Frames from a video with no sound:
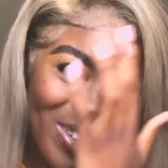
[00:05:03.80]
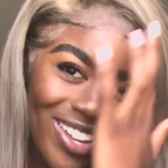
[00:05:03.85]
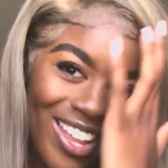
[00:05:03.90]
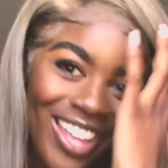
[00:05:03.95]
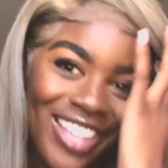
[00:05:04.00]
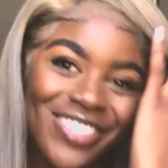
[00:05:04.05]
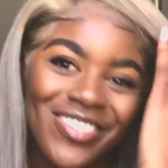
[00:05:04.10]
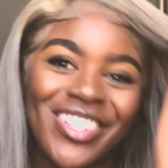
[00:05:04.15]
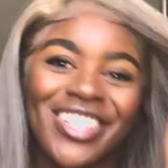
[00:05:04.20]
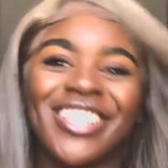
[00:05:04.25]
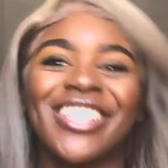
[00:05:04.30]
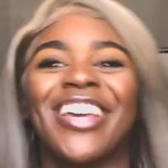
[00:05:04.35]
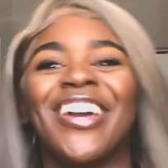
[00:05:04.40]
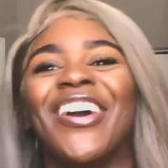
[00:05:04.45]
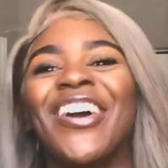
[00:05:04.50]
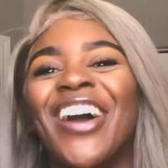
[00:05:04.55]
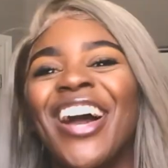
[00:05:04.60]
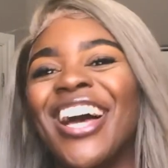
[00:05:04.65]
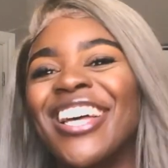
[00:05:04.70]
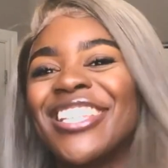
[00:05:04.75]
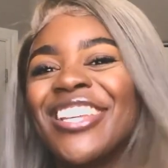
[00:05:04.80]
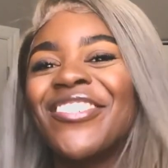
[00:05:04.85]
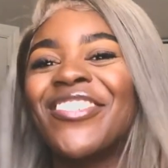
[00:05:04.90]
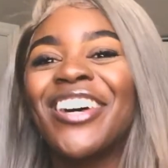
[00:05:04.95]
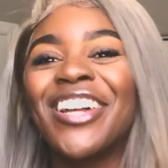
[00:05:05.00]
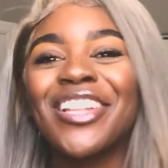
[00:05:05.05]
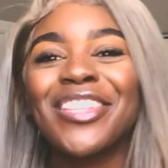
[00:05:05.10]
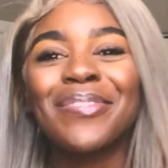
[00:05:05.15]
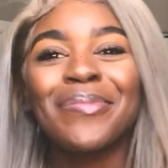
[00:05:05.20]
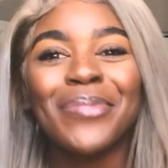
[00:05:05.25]
not as much as I
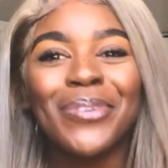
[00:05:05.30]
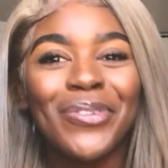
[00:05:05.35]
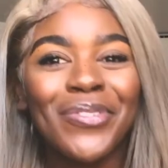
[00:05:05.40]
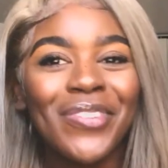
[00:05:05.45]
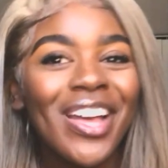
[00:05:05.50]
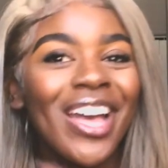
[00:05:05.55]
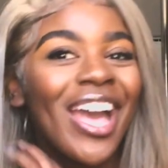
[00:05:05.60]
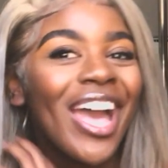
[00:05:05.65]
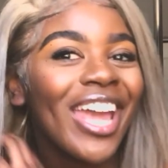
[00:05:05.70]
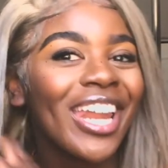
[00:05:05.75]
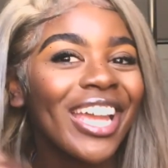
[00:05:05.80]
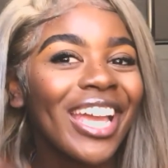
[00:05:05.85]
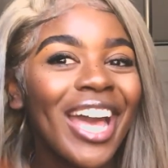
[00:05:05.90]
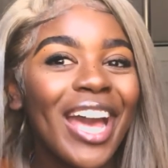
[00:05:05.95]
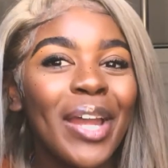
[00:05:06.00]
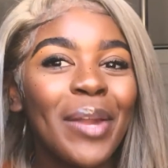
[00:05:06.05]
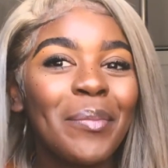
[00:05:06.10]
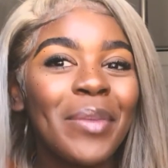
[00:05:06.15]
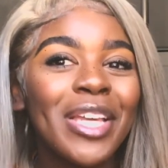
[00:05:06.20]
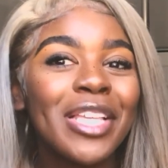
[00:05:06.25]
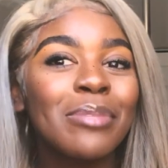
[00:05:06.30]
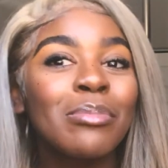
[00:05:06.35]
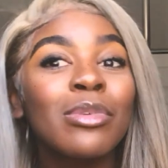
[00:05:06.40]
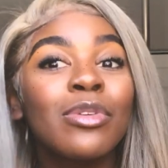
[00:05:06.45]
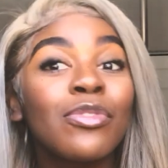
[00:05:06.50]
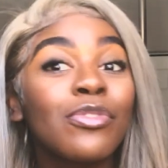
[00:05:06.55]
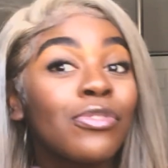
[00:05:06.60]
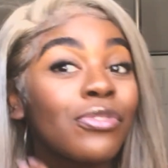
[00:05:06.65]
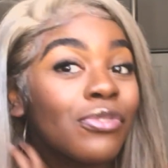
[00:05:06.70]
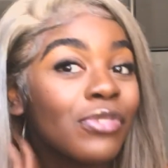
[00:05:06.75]
want it to move, and it kind of makes
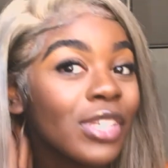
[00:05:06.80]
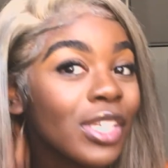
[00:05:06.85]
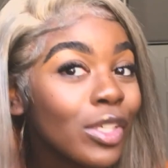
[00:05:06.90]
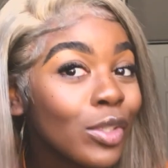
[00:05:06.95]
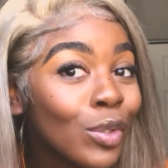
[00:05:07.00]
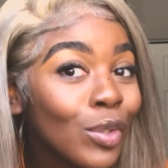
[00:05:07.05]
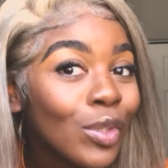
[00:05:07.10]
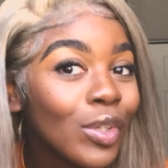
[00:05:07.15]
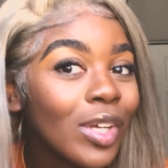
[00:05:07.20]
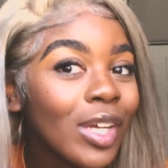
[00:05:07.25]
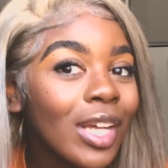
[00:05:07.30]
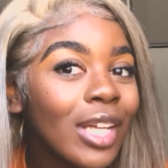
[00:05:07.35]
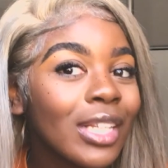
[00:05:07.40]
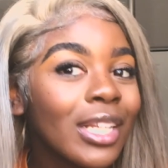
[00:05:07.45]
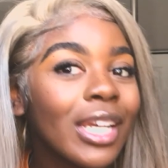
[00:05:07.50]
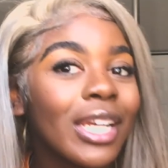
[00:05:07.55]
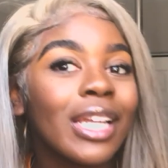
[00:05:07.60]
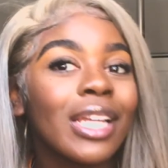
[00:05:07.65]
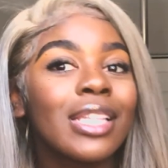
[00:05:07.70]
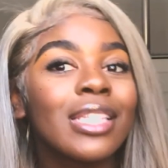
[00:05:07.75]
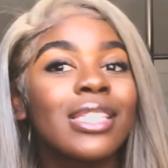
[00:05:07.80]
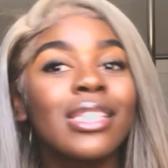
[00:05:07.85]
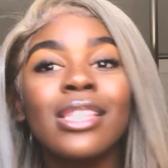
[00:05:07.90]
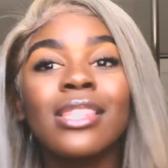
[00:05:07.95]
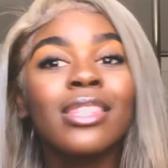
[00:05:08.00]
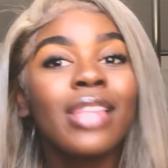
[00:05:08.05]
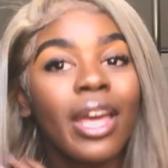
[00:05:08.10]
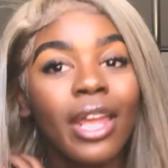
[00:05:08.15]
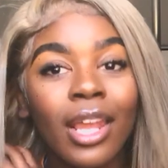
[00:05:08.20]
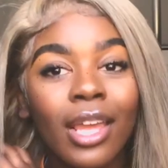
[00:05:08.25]
me feel like it's
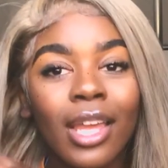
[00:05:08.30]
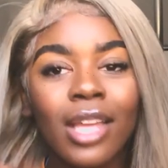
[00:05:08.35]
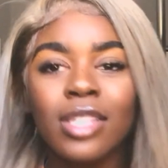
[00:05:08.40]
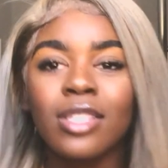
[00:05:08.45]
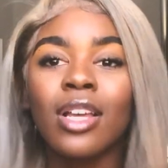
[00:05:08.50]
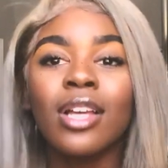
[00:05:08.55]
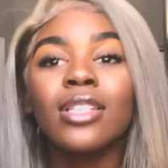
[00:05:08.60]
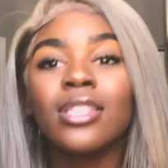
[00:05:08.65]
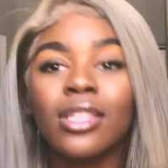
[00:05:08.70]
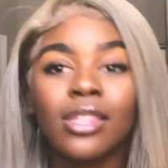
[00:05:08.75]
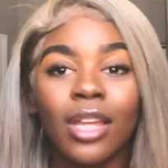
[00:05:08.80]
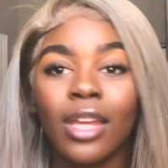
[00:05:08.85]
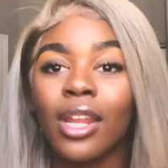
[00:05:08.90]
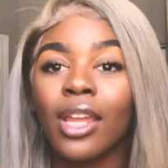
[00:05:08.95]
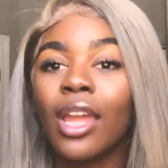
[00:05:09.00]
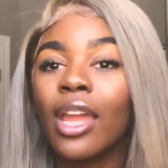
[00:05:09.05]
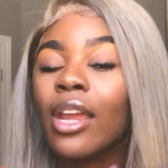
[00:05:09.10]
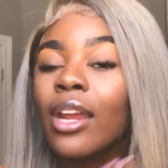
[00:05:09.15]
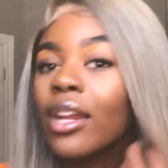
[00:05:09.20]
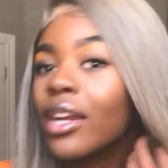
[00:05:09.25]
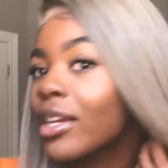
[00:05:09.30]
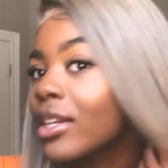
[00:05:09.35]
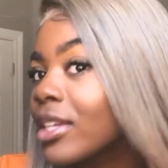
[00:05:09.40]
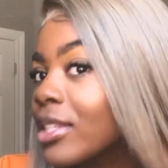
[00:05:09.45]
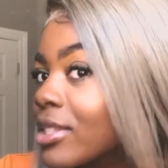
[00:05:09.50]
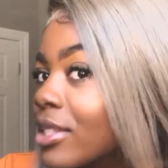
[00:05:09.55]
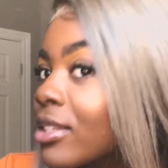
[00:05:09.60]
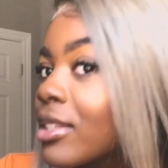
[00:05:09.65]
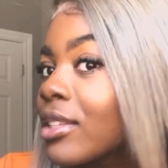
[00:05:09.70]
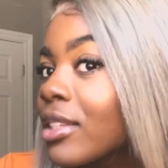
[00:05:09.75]
synthetic. It's not synthetic hair,
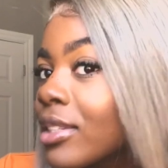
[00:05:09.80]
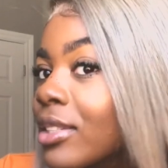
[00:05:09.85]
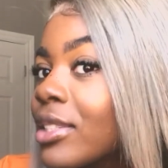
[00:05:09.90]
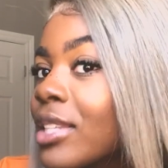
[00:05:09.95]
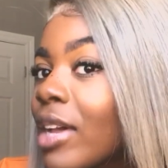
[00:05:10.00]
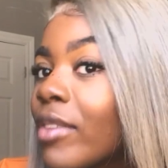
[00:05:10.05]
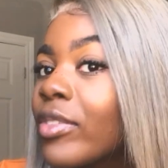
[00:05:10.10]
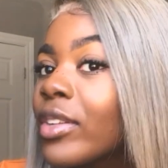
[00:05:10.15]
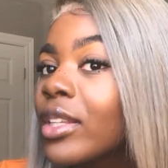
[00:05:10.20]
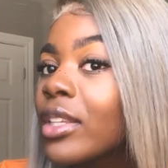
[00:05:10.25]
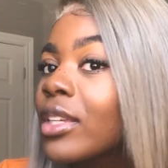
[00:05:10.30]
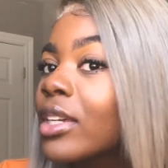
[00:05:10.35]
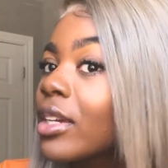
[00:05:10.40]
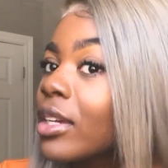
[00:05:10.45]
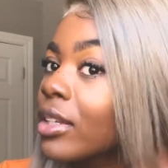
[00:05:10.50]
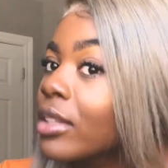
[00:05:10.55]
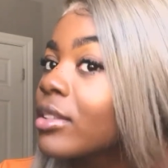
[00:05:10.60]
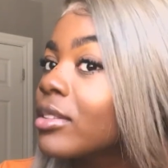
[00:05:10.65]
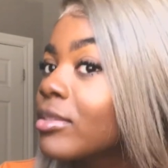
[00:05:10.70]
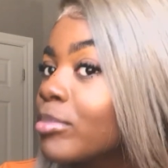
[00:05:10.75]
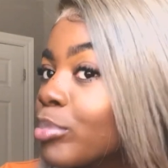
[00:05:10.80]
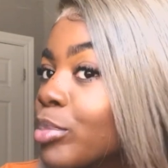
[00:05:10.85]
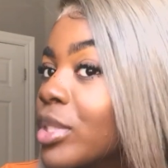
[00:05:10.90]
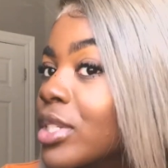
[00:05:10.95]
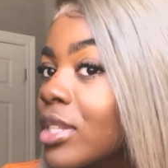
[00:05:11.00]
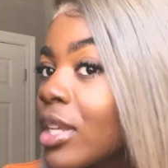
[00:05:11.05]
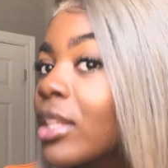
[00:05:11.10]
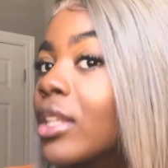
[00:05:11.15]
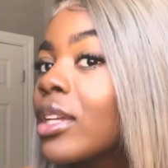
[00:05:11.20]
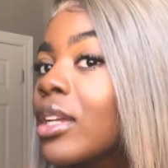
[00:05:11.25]
it's definitely
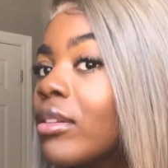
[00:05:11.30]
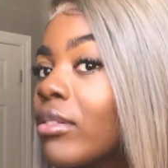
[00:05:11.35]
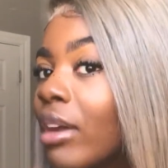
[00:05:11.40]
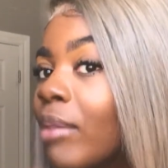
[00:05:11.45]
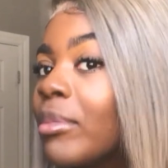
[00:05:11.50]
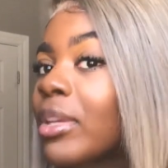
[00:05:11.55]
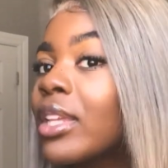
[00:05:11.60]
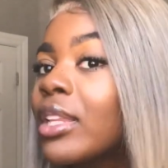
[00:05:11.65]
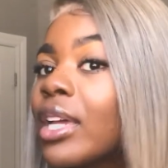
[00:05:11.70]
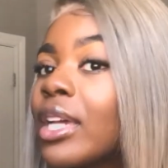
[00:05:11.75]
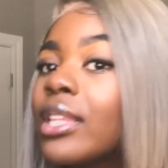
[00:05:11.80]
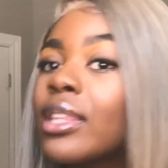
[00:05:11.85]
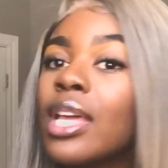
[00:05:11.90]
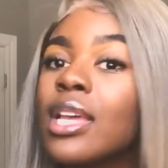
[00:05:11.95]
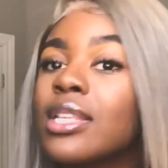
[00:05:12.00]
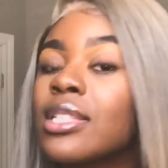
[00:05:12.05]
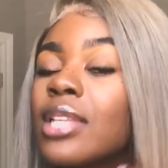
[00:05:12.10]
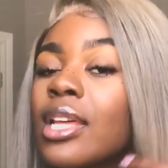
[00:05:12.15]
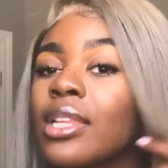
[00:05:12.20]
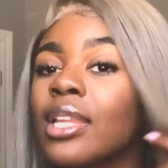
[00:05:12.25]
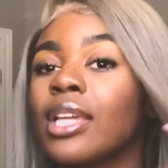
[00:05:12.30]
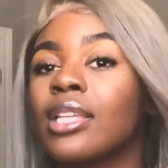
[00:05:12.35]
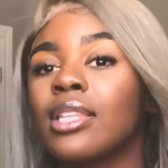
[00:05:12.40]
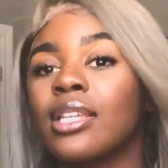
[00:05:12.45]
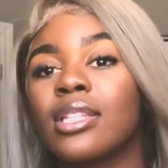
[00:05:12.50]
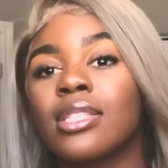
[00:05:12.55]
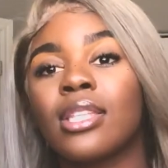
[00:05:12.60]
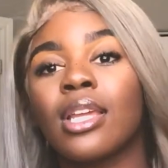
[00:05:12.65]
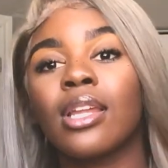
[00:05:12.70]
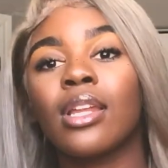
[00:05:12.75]
Brazilian Remy, like they
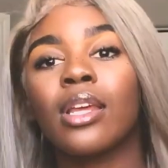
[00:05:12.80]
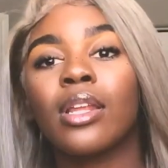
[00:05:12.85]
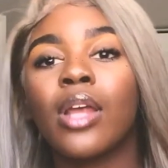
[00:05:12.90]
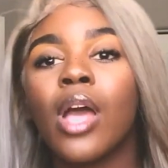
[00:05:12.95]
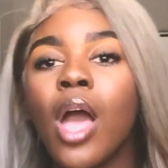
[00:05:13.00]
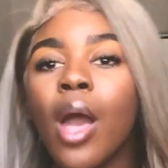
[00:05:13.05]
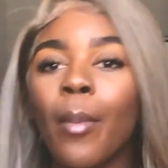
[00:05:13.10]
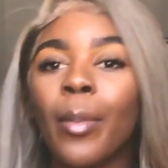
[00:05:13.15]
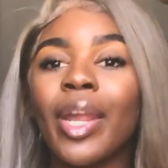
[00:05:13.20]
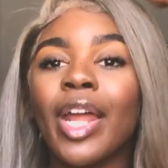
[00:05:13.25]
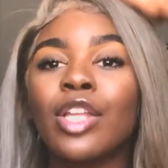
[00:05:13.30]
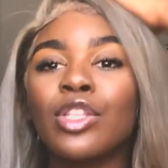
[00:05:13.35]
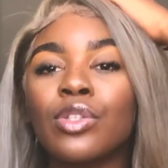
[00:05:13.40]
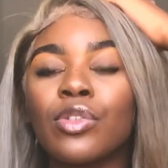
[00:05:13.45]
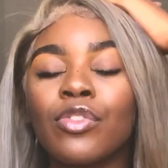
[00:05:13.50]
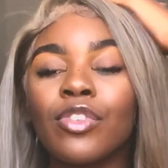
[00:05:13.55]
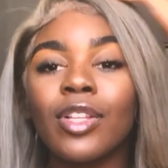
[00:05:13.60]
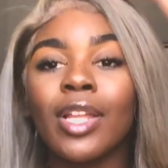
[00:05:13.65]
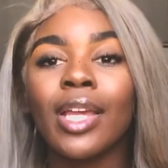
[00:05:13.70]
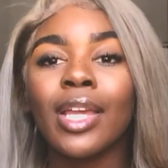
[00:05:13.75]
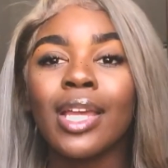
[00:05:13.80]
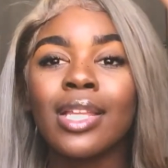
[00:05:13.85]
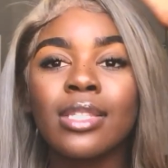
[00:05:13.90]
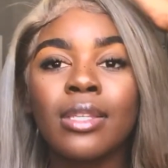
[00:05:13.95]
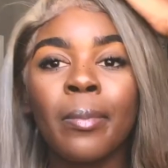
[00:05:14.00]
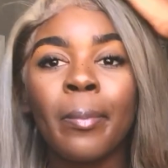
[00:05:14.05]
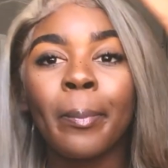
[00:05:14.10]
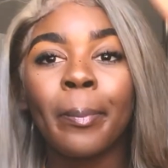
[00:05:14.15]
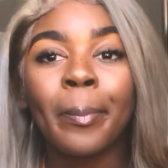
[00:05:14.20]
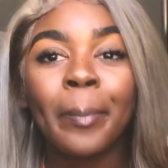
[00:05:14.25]
stated, but I do feel like
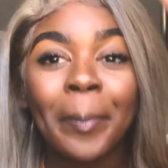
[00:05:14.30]
it's a